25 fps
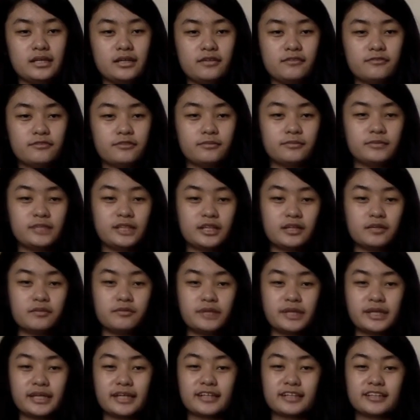From there,
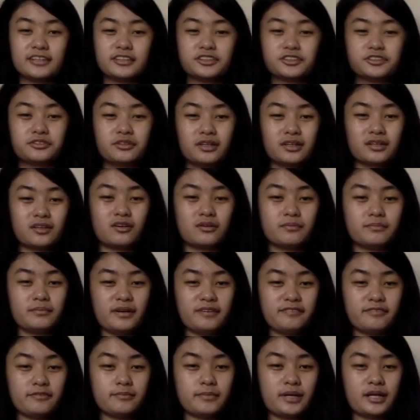we can construct our
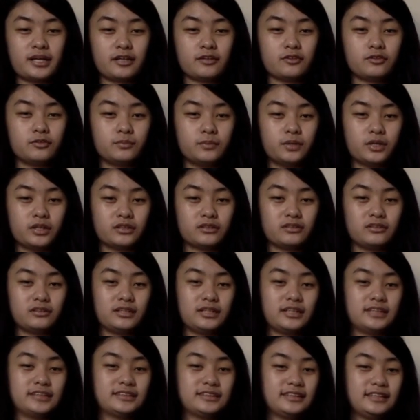mathematical model
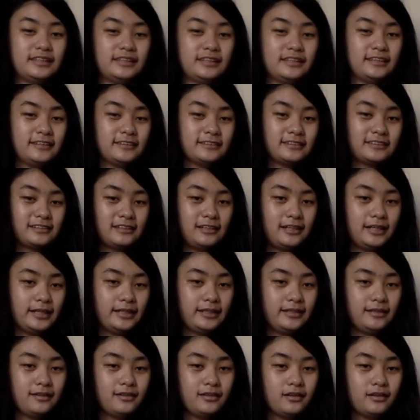as seen in this slide.